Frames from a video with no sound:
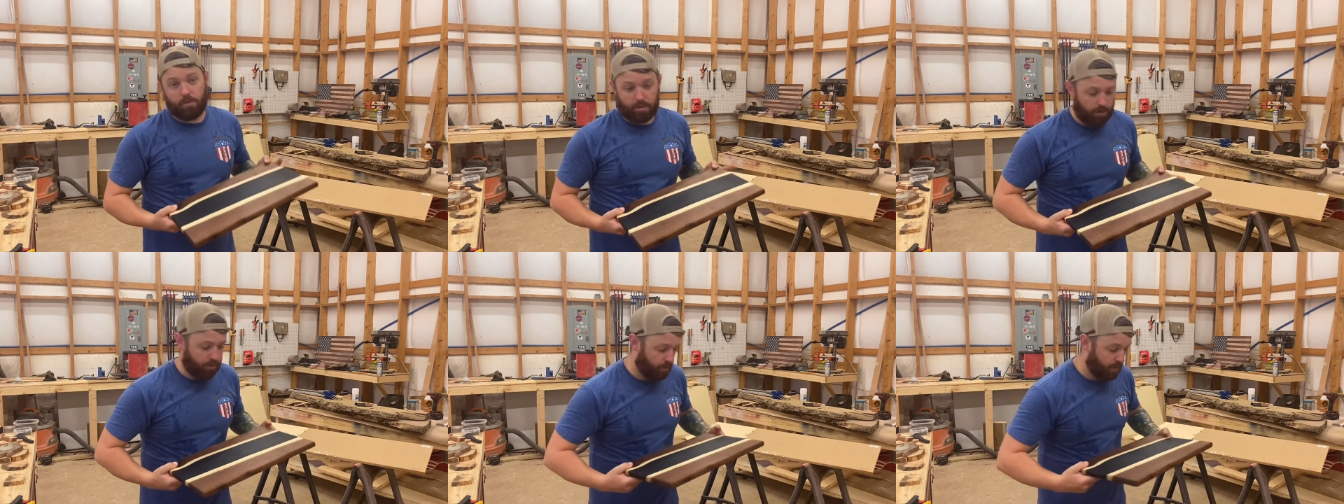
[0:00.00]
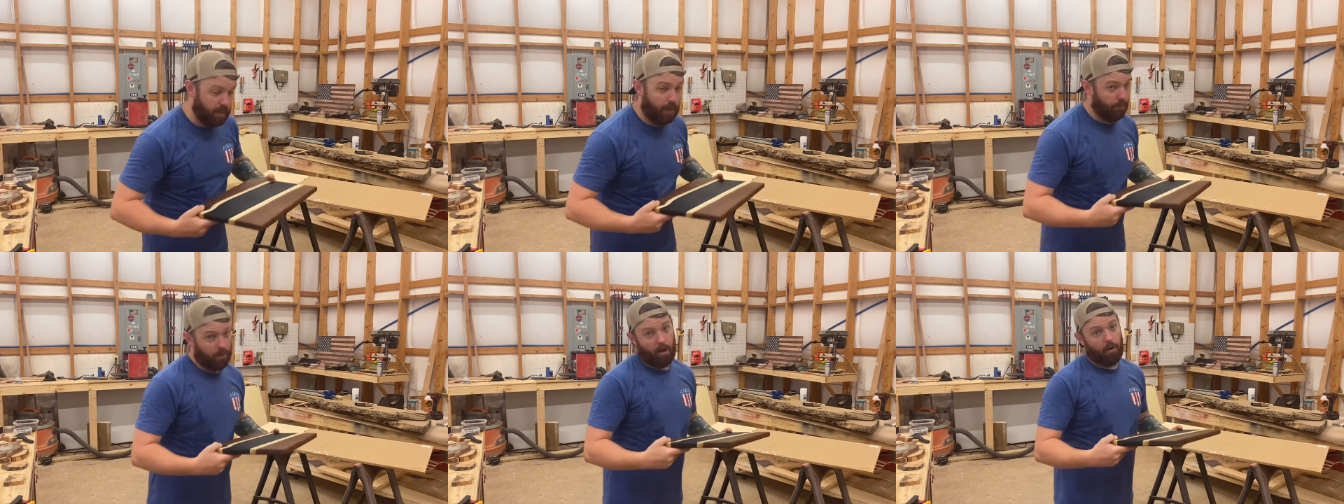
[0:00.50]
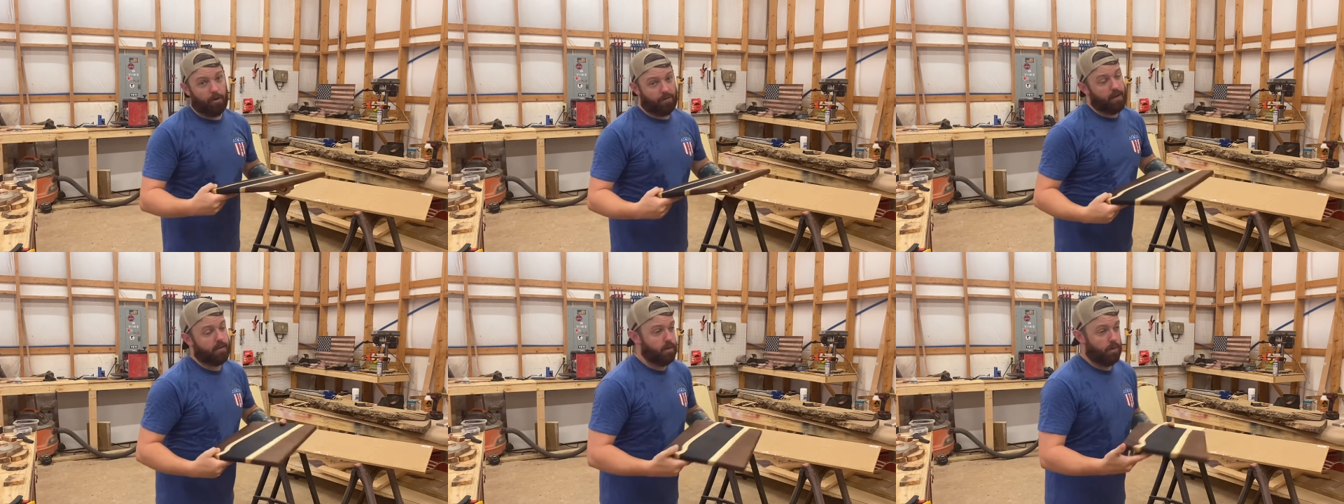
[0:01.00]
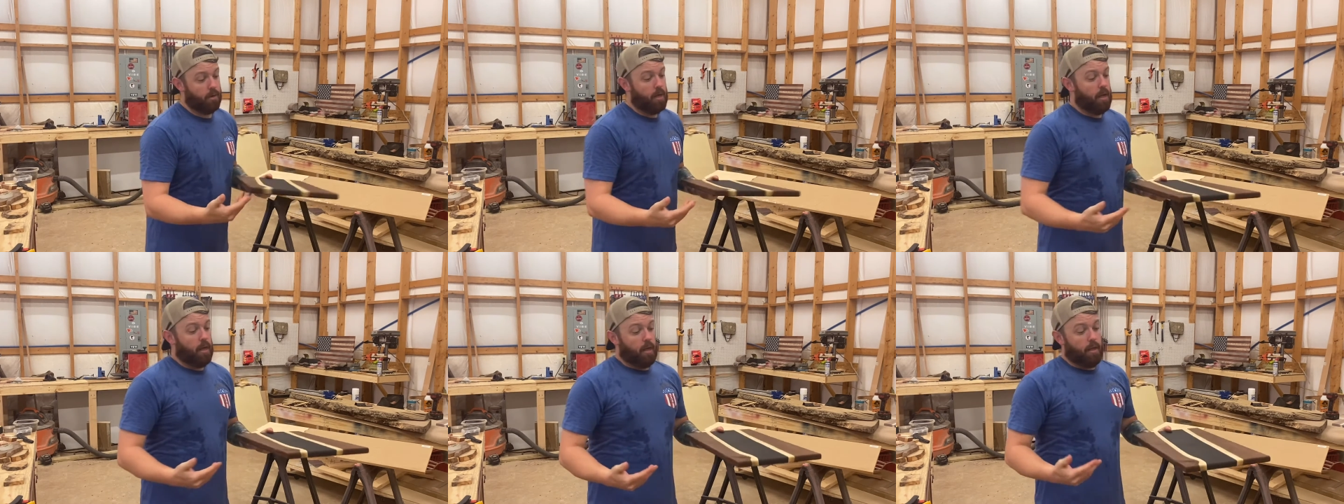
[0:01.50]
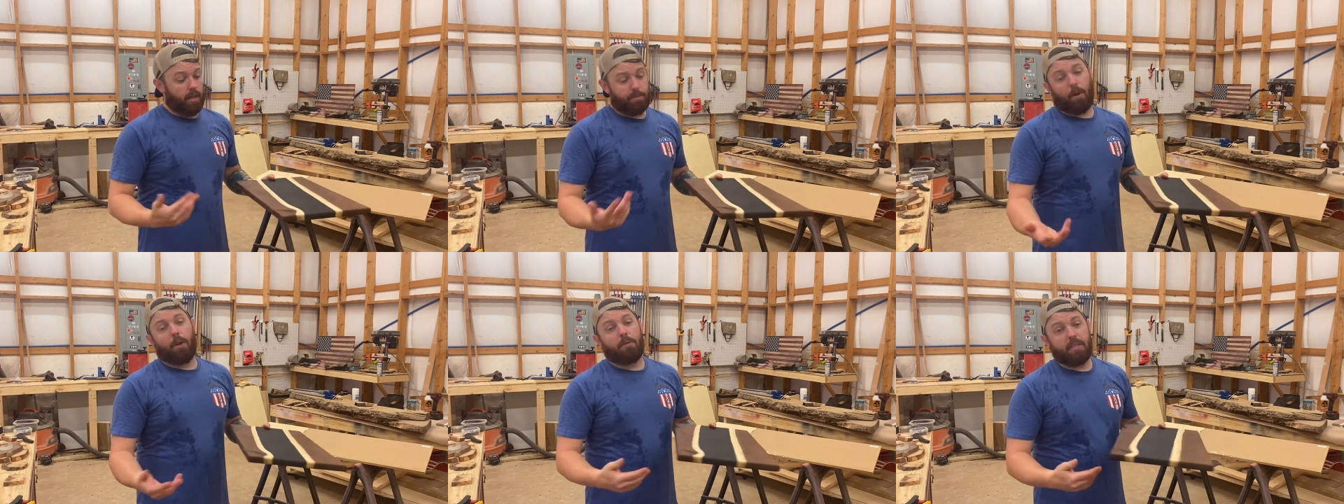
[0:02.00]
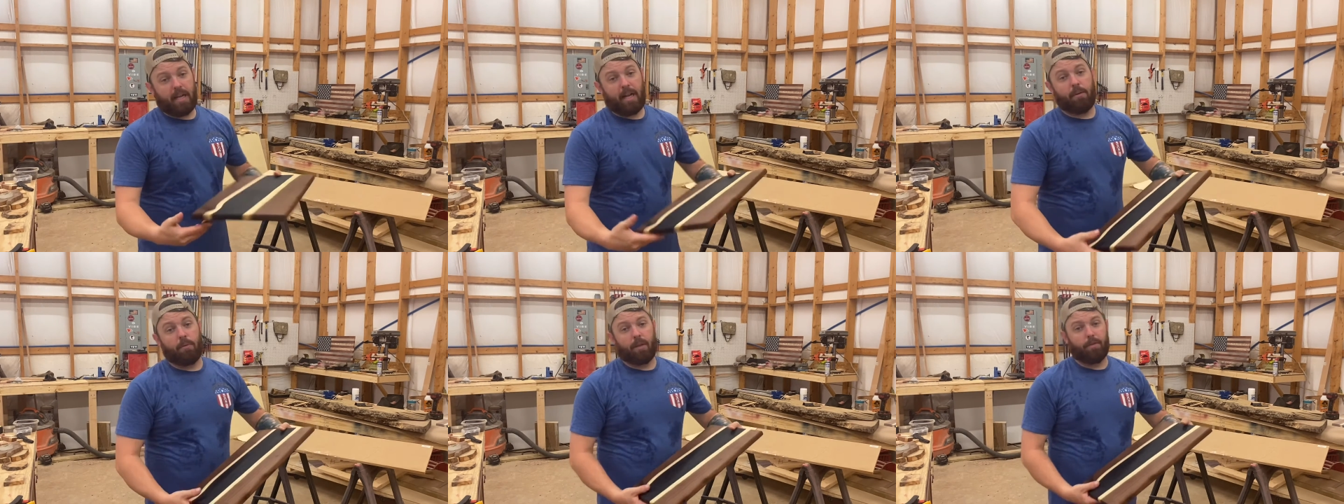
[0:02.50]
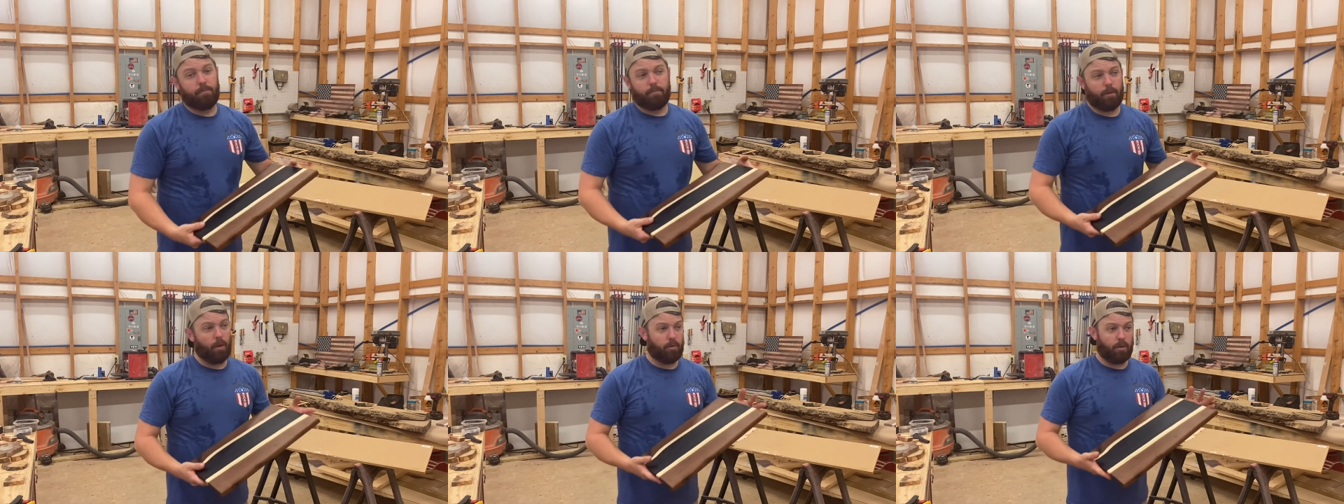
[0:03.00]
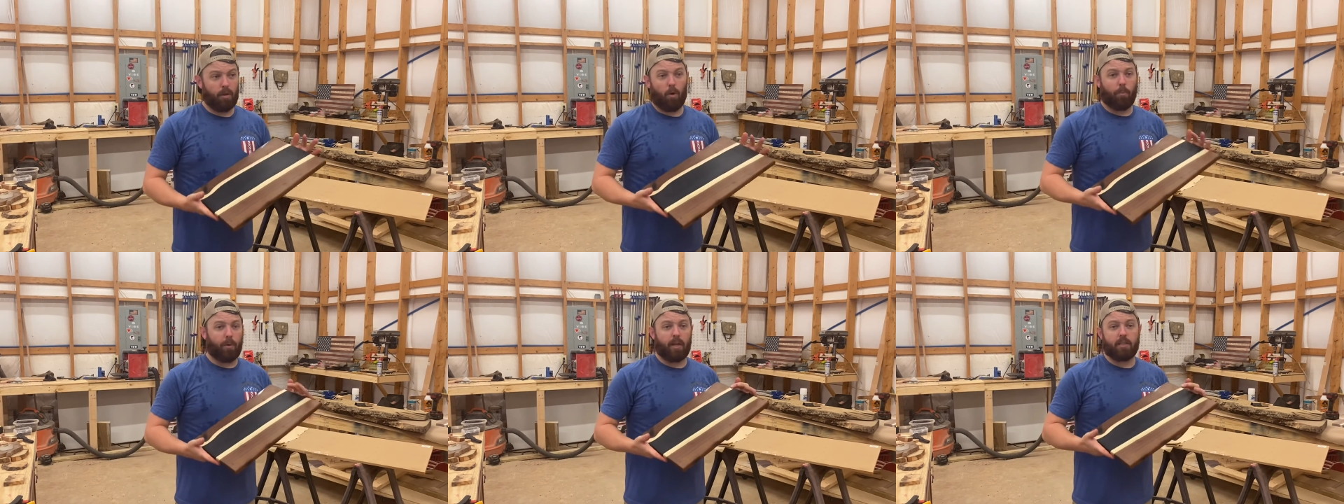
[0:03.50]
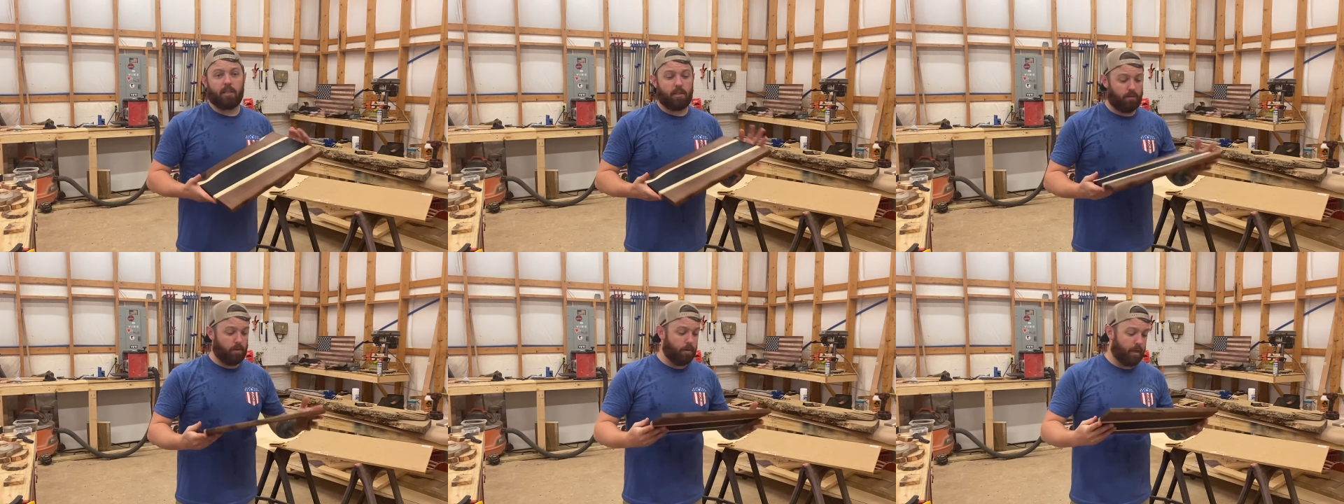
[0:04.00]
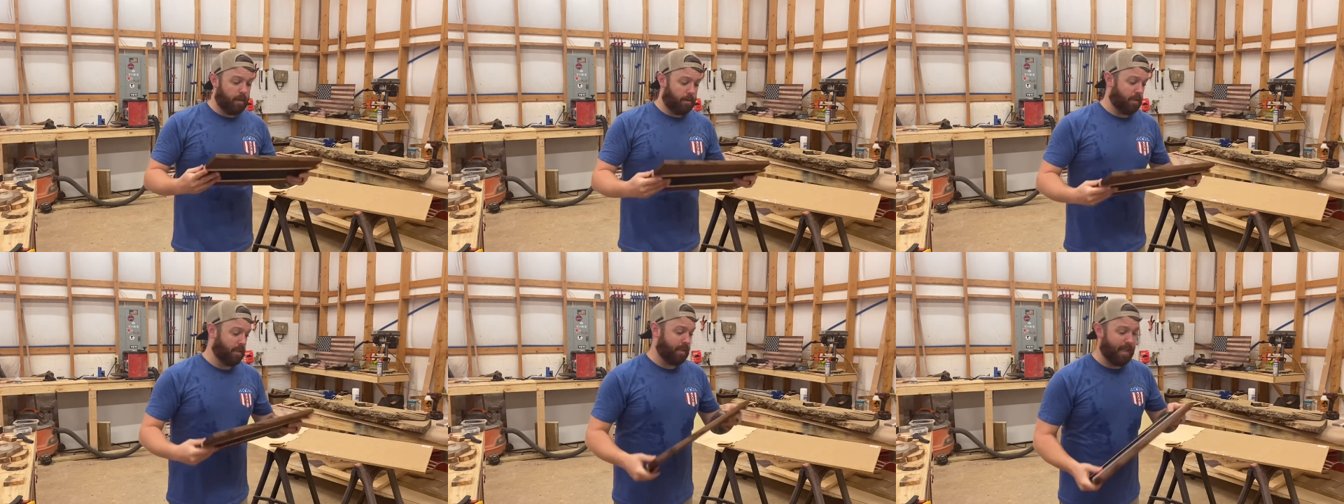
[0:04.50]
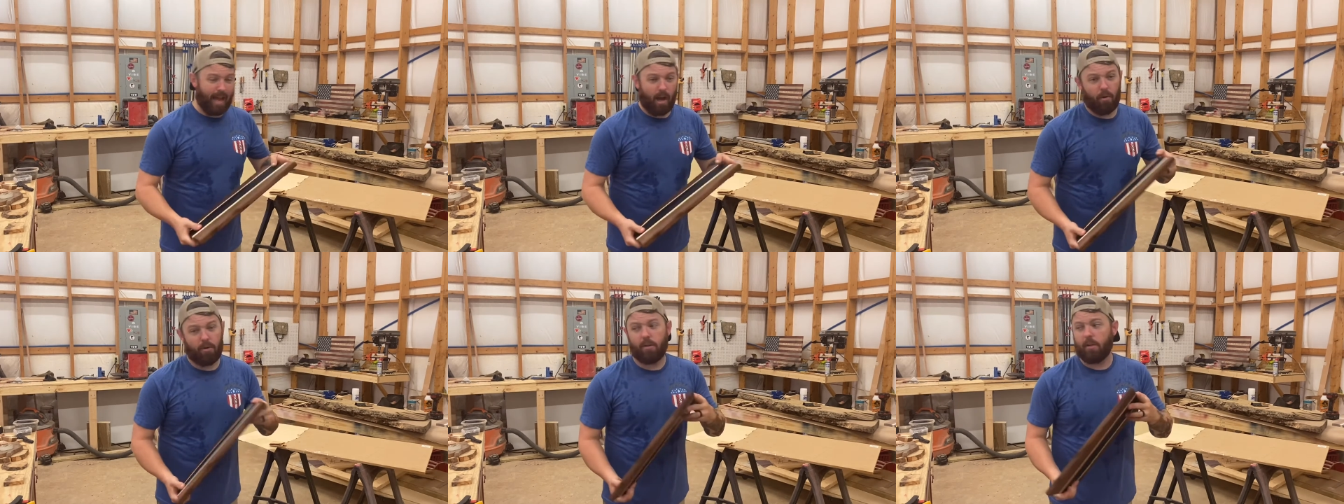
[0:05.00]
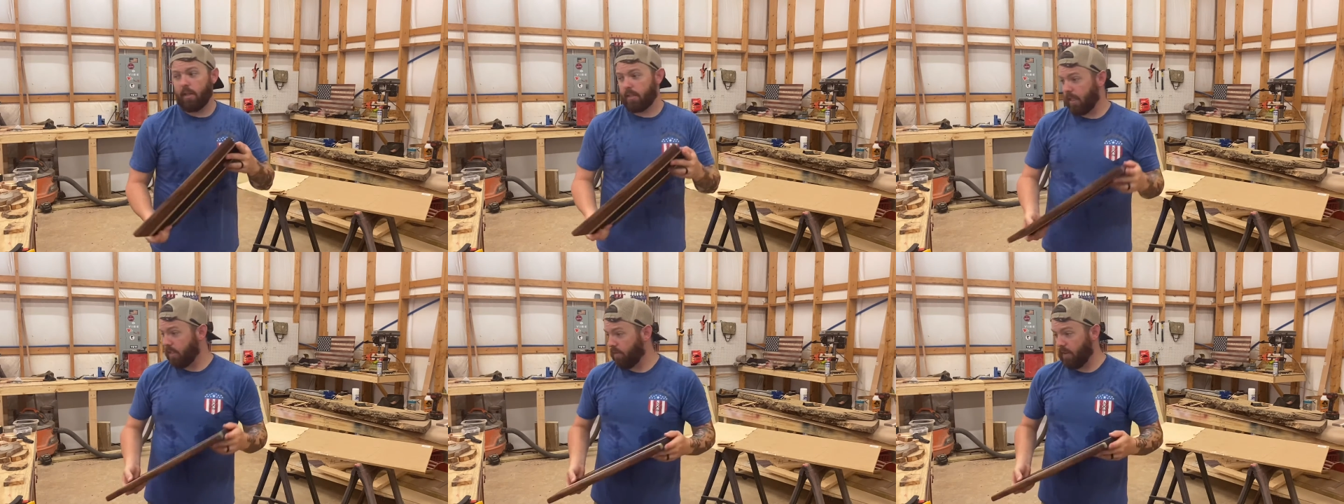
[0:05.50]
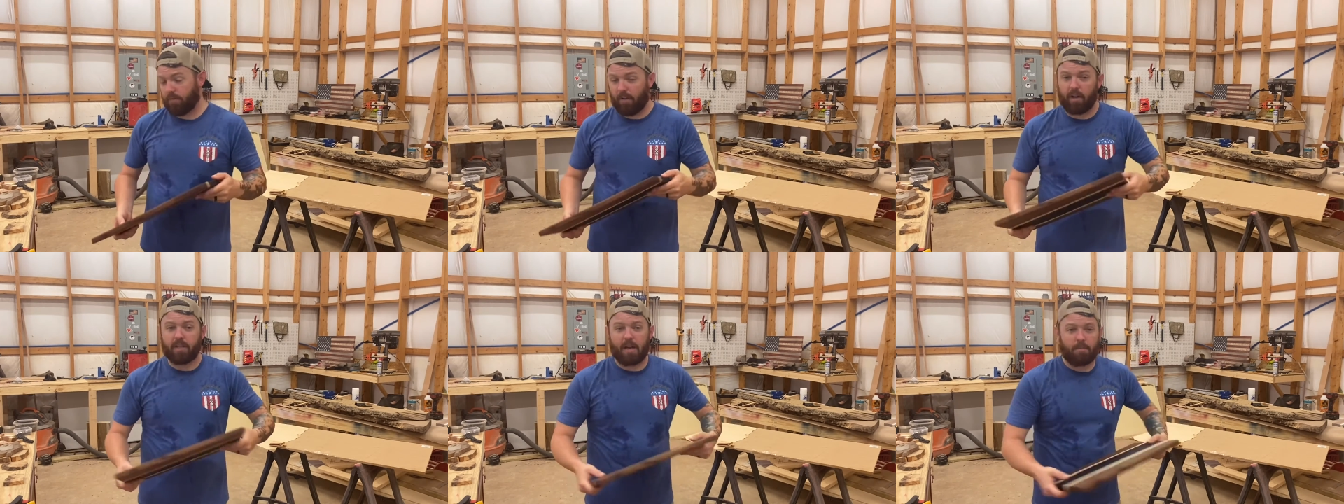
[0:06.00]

So they're not hard to find. So that's part of the reason I didn't really go through the whole process of doing it, because it's loud. It's very time